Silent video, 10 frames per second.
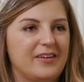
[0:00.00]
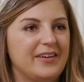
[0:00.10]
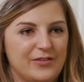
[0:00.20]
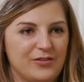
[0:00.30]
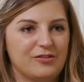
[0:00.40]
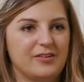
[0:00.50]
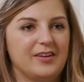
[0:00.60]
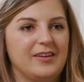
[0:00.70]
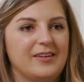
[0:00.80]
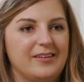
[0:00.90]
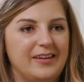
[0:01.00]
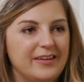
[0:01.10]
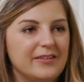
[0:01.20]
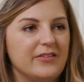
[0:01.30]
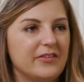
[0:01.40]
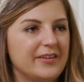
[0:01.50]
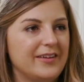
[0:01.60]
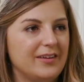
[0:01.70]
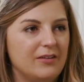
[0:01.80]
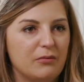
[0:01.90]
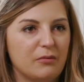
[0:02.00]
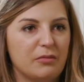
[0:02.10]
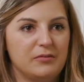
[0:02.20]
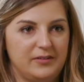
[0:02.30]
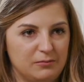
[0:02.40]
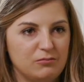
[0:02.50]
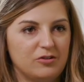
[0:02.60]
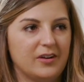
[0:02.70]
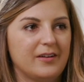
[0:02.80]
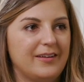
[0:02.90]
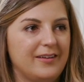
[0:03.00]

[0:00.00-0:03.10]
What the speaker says: history ends, and it ends with redemption,